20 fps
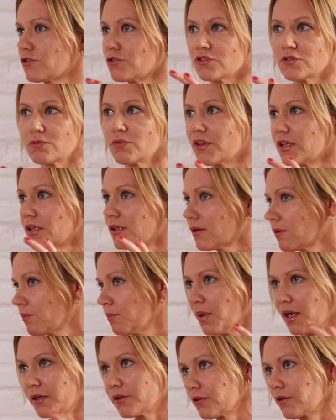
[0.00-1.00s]
just with a little
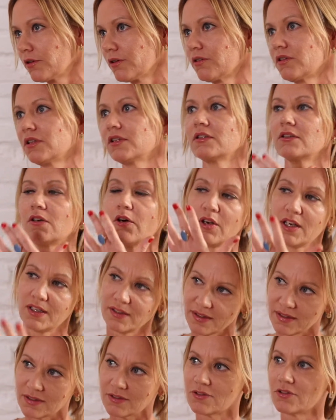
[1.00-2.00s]
butter, a little
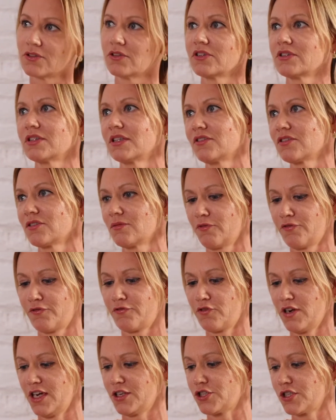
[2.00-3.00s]
hollandaise sauce, and some
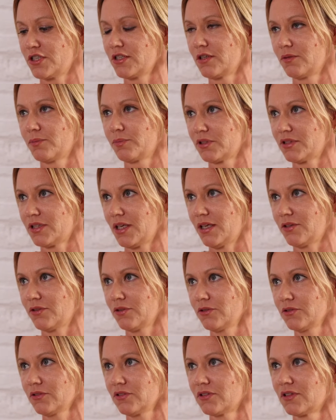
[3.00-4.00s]
fresh little
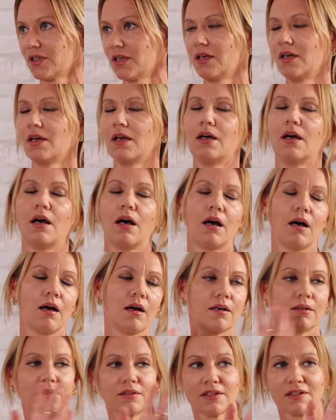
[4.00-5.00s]
potatoes, ah,
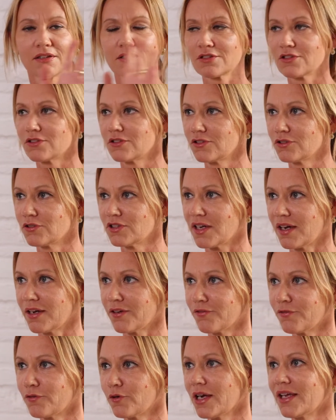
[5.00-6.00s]
oh, it's to die
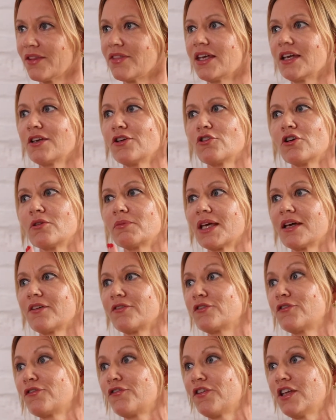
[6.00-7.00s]
for. And then you normally
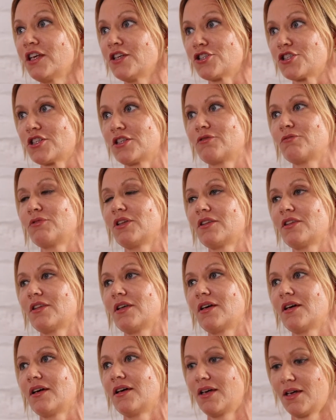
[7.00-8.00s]
have to finish it with,
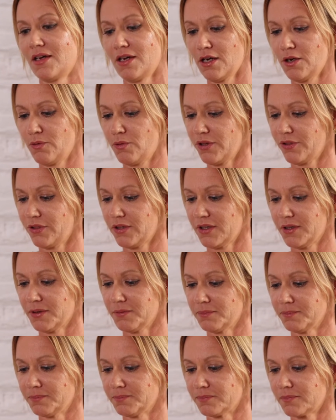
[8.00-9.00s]
uh, with
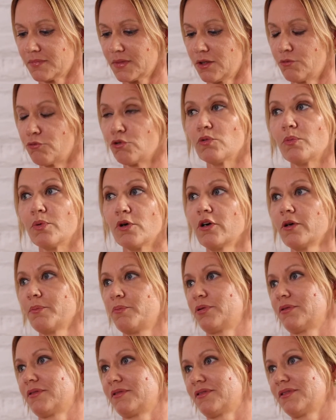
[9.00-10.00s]
um,
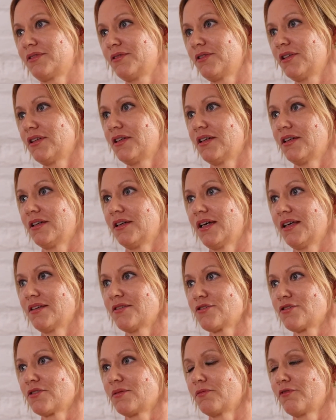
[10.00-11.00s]
rhubarb uh, and
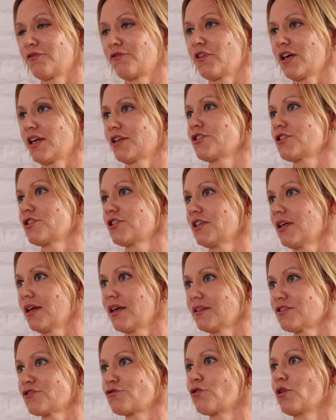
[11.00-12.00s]
some fresh
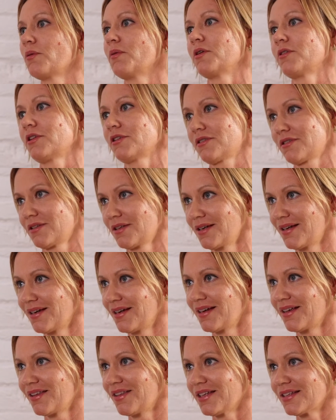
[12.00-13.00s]
uh, strawberries.
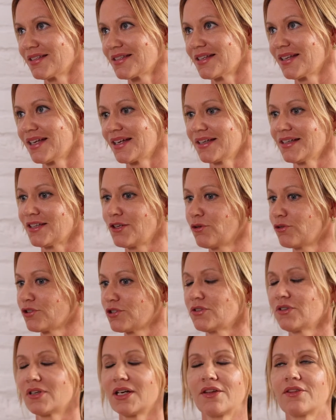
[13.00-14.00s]
That's like, it goes
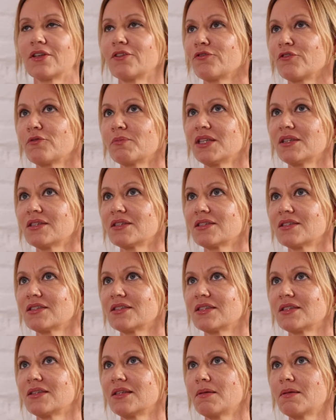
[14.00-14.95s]
together, and for me this is